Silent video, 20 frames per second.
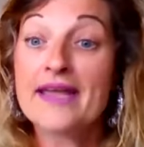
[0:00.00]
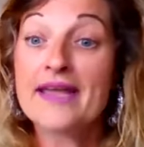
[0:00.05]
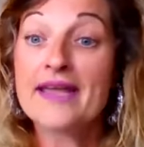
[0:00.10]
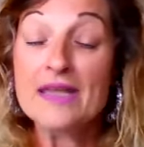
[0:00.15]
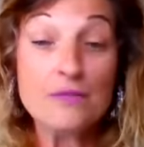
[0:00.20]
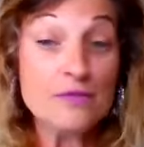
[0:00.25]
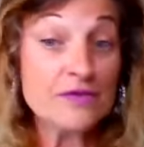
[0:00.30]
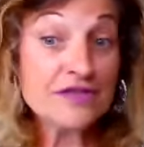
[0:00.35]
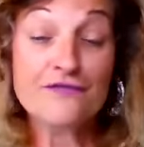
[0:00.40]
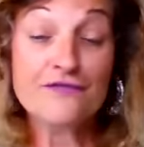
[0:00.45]

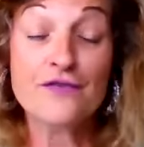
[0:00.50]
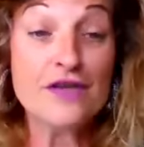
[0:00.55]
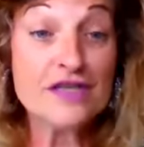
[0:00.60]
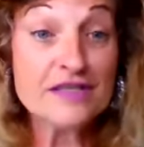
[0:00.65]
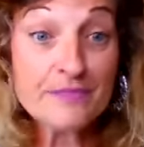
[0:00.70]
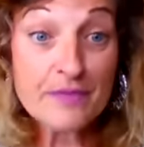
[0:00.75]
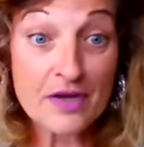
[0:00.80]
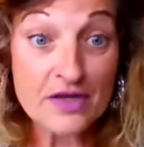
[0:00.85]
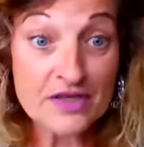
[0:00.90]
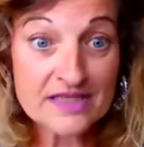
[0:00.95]
he was the
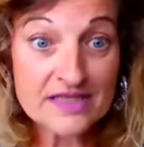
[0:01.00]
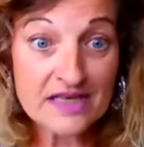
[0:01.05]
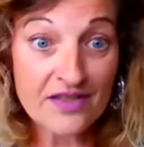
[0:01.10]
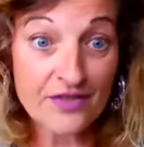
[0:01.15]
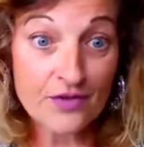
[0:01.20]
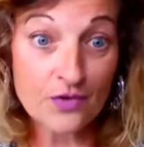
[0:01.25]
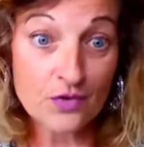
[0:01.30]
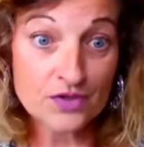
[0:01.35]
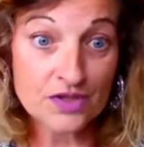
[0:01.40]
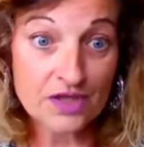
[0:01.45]
first person I
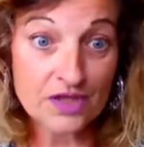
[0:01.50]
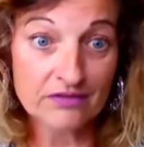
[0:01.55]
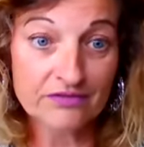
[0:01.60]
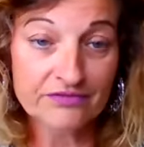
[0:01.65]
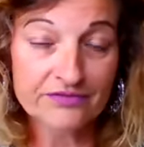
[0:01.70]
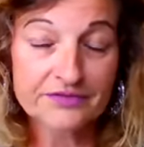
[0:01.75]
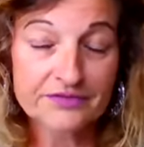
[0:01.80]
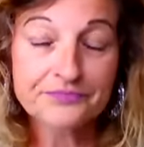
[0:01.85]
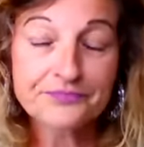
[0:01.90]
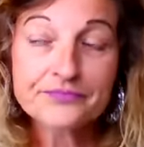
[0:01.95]
thought of.